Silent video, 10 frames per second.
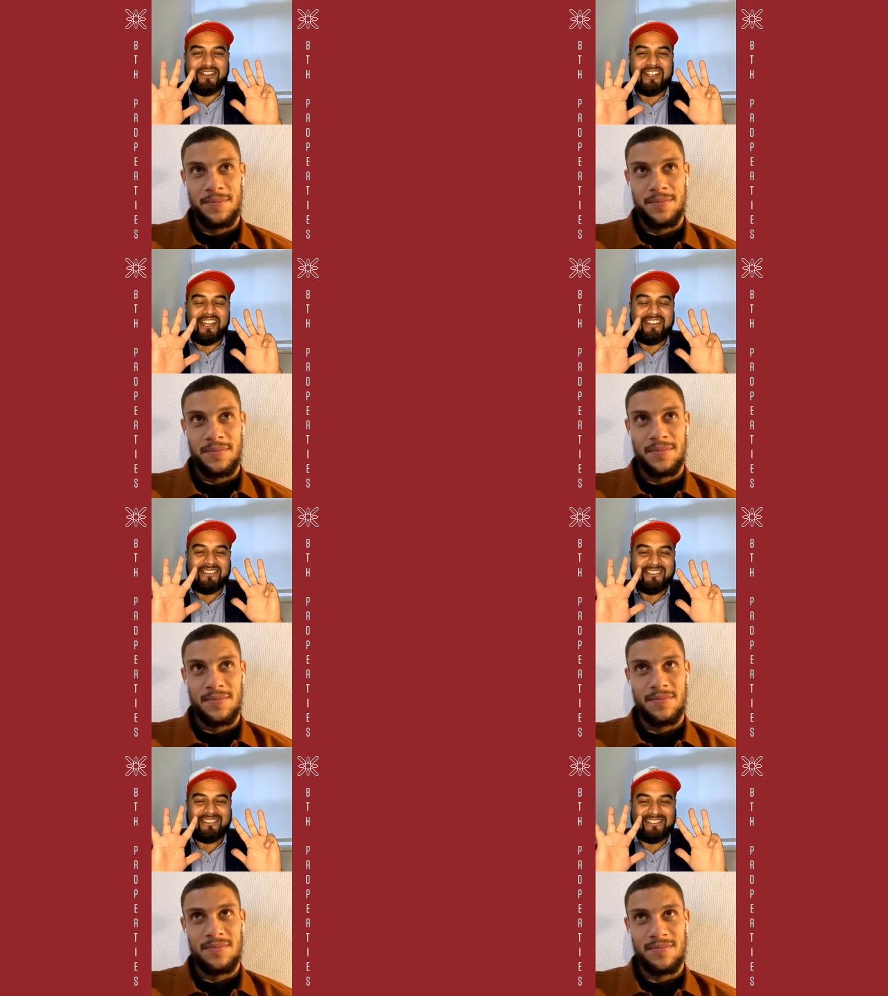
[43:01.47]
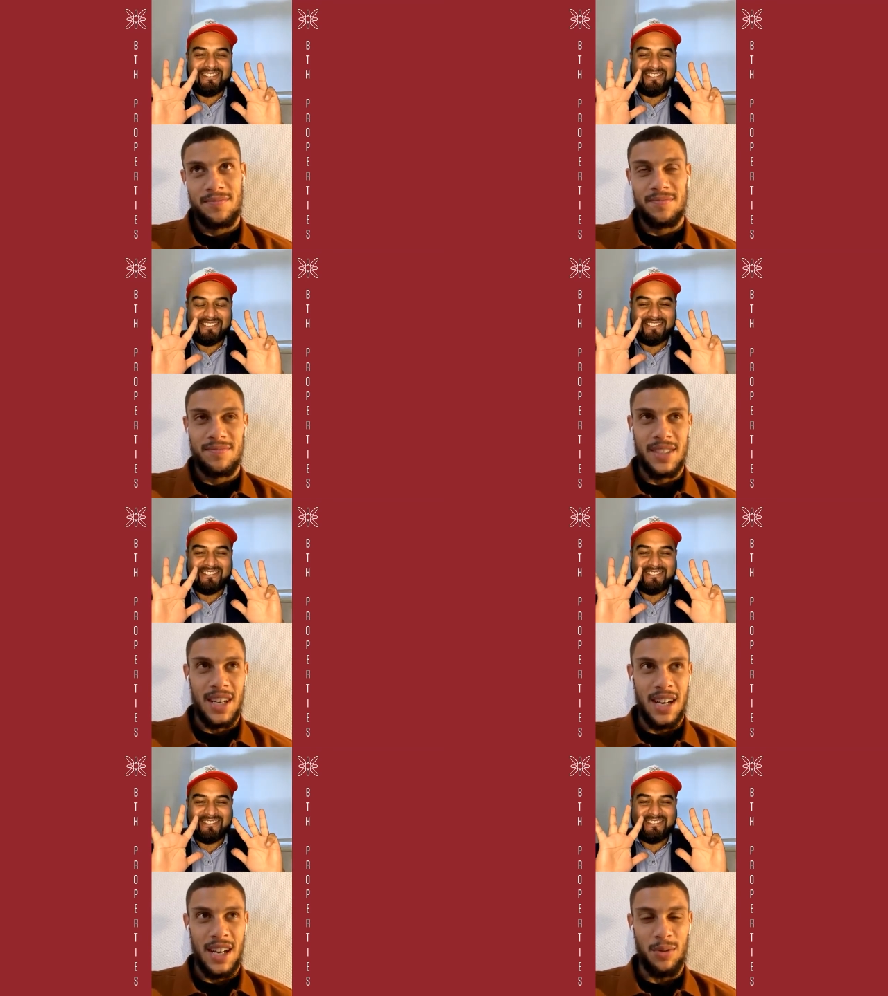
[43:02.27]
Speaker 1: nine. Yeah, I
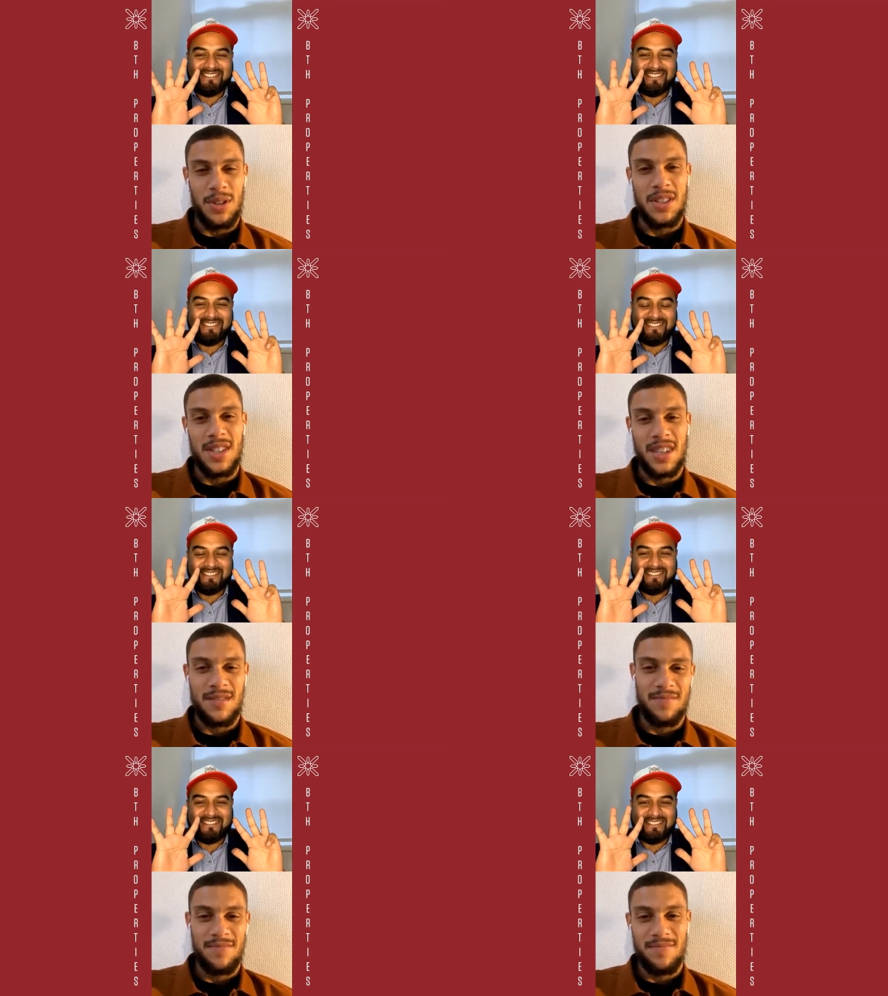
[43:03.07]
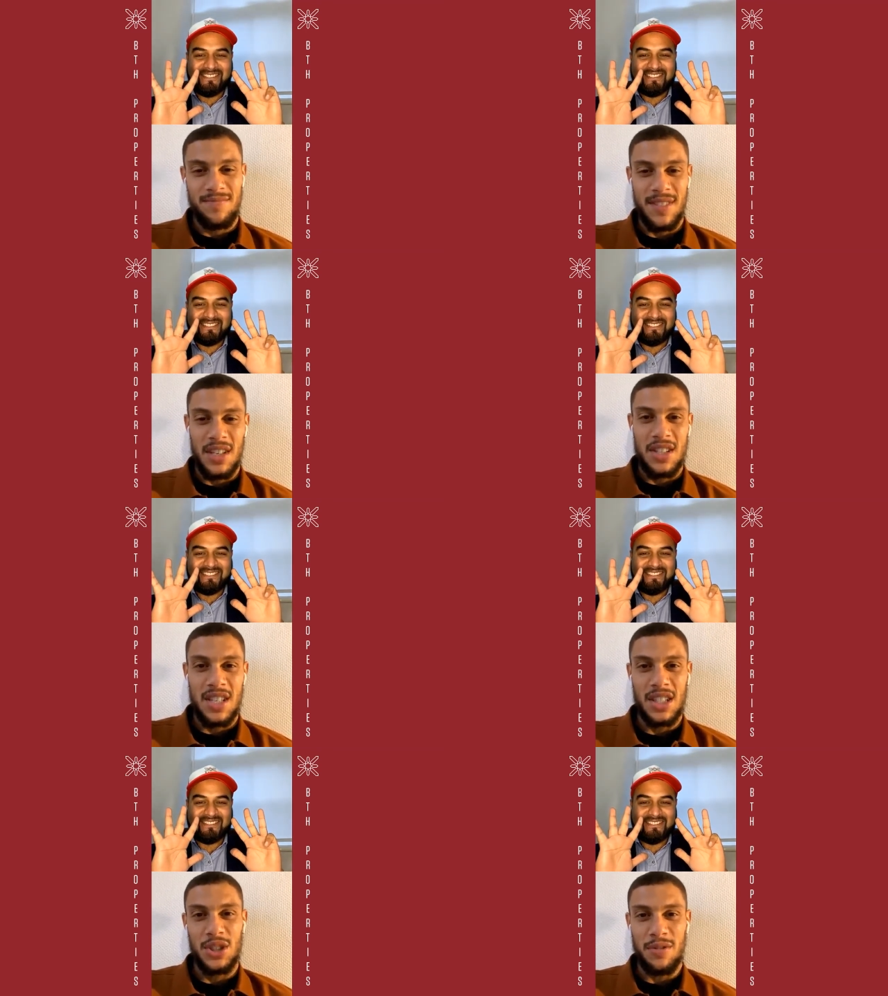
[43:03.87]
was the search
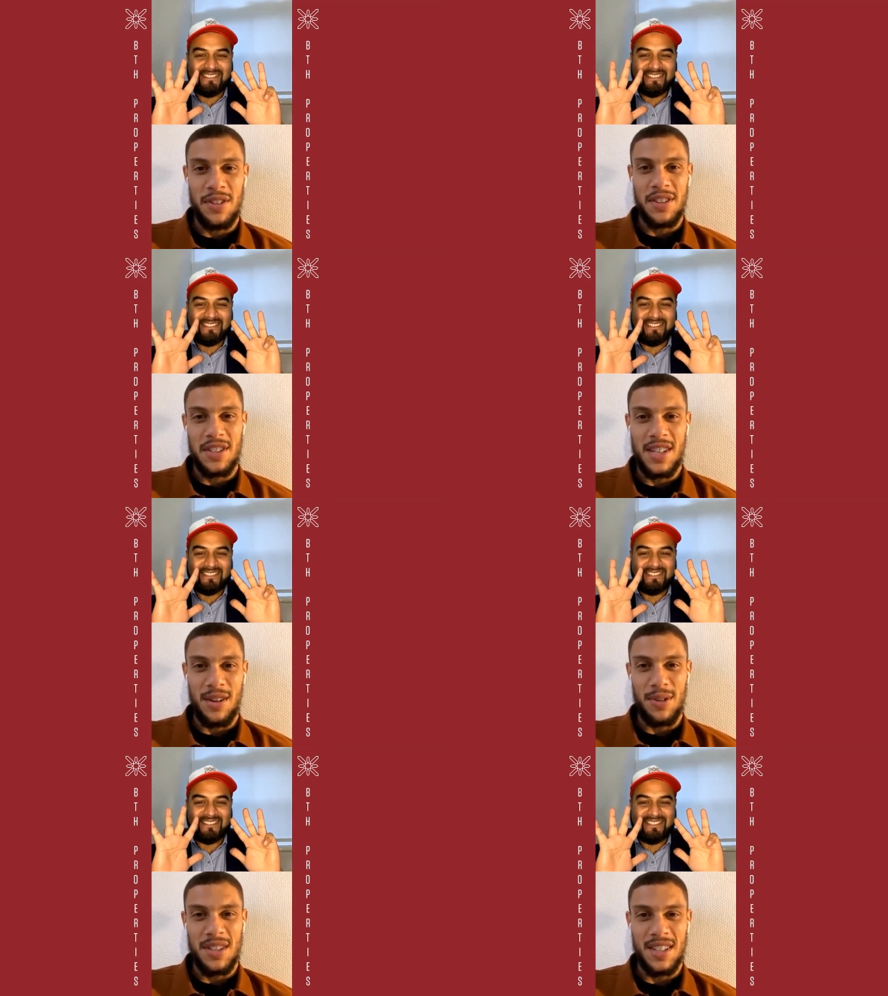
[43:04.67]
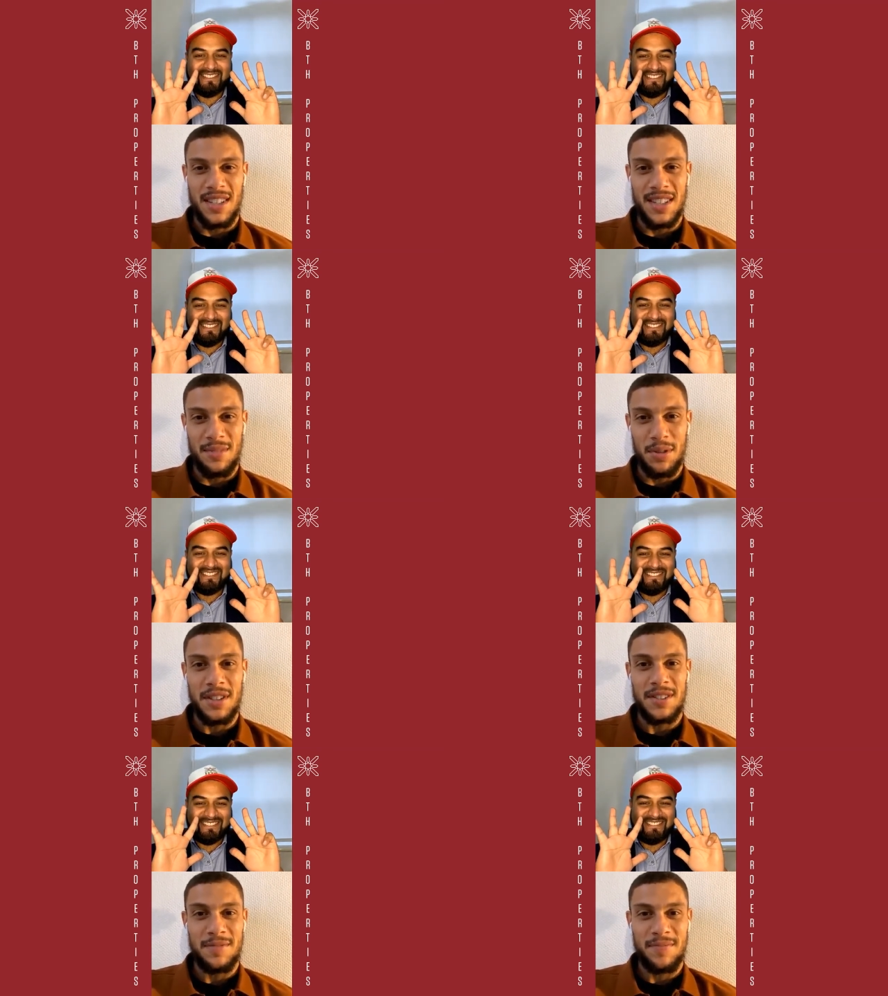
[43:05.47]
of Van der Sar. I was thinking, but
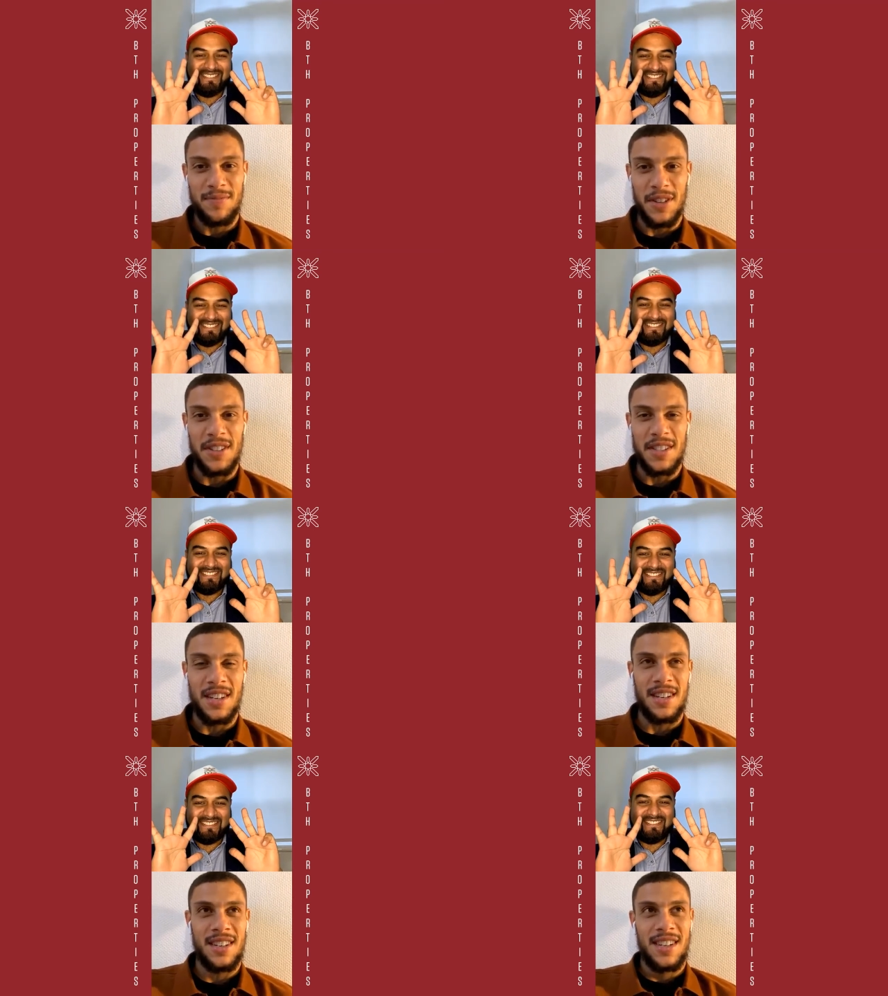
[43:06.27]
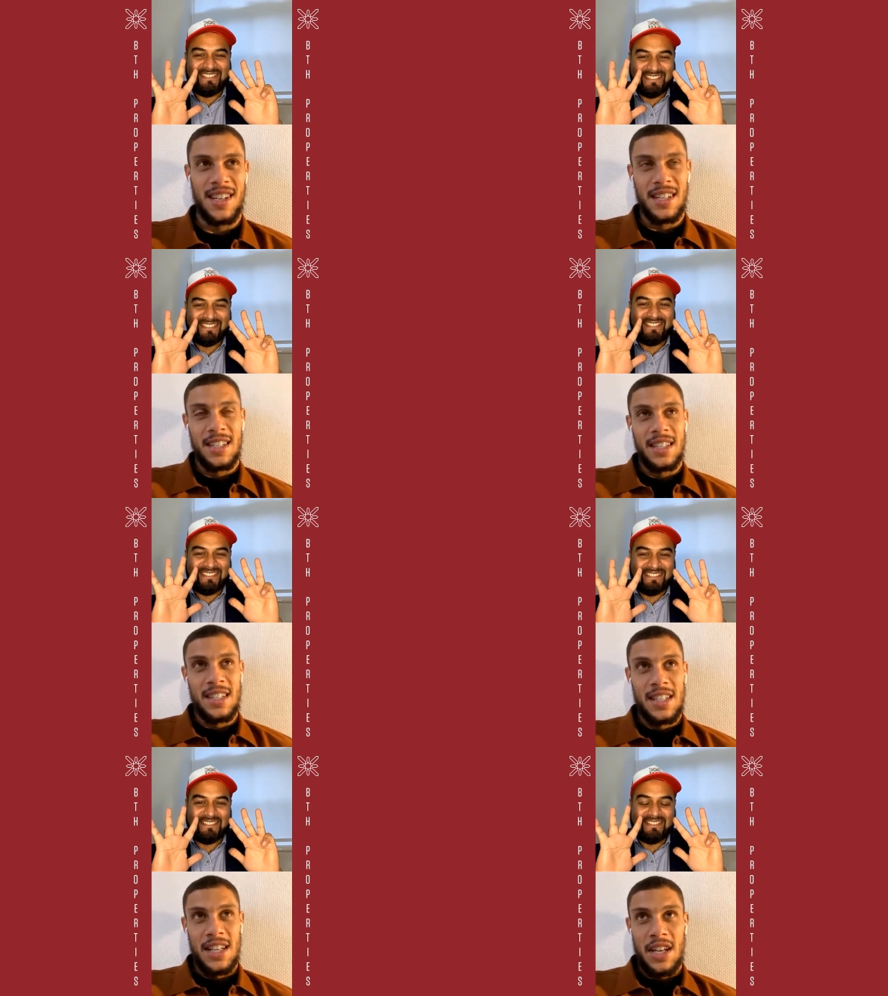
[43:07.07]
Van der Sar.
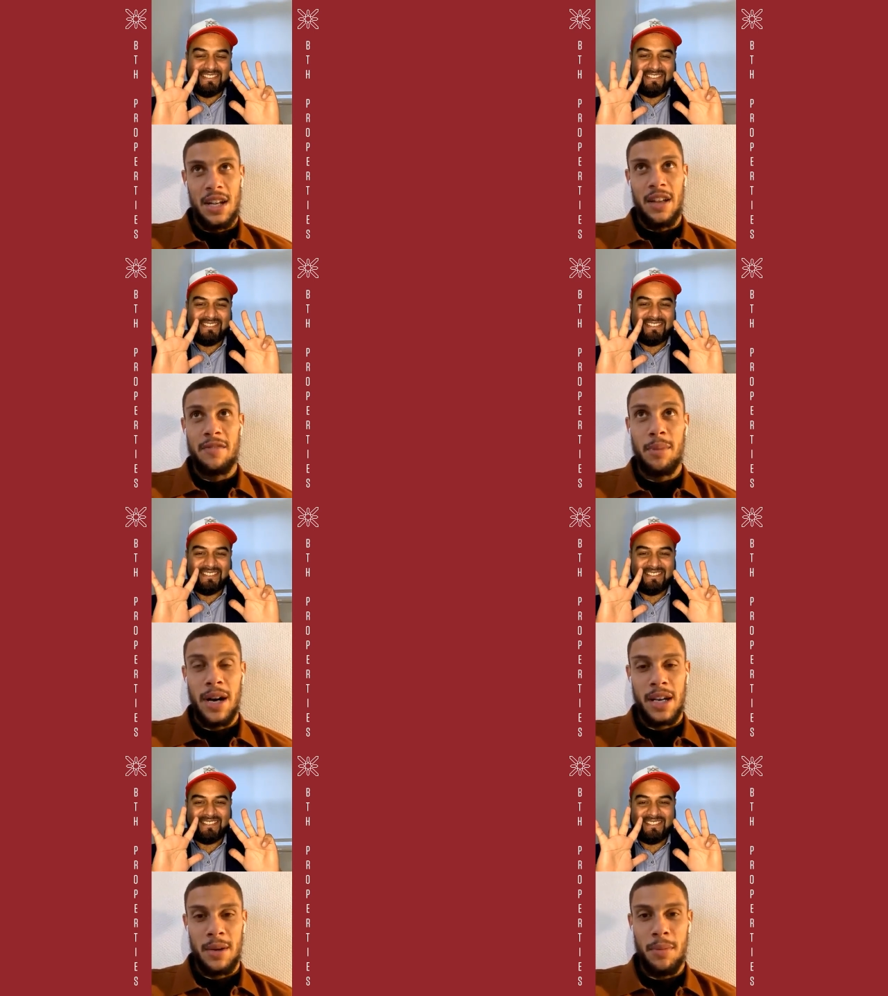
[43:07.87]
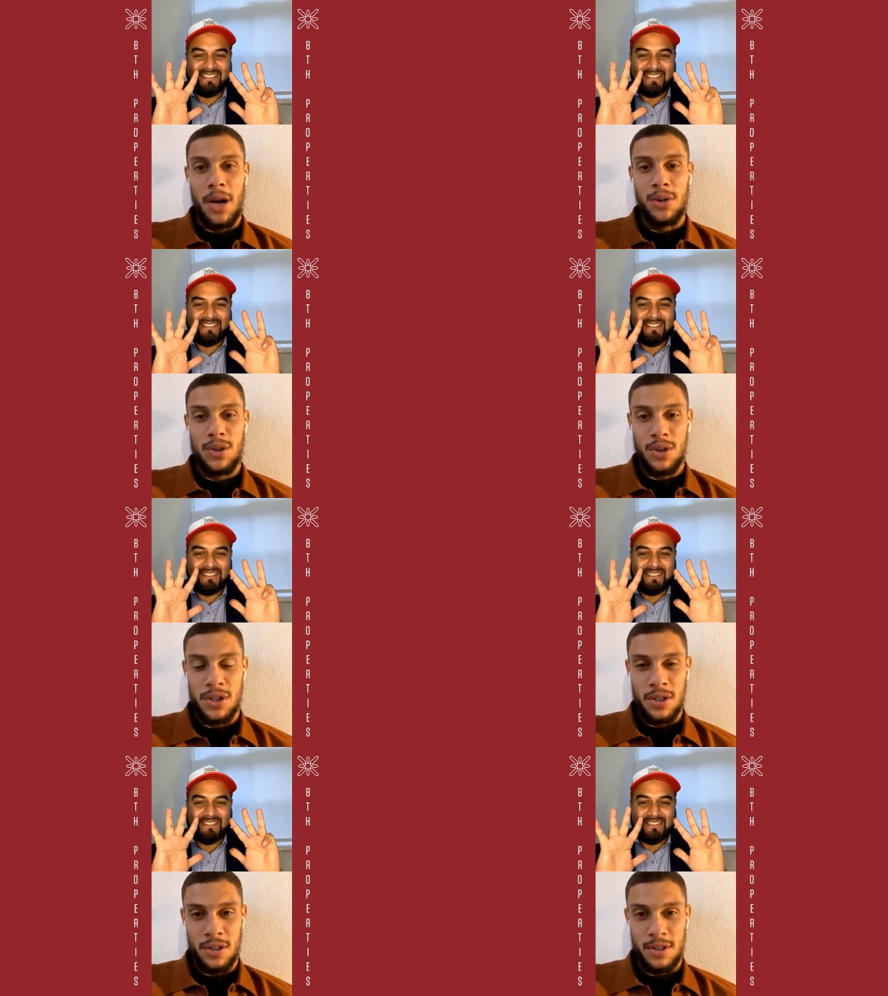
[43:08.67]
Left back Marcus Olsen.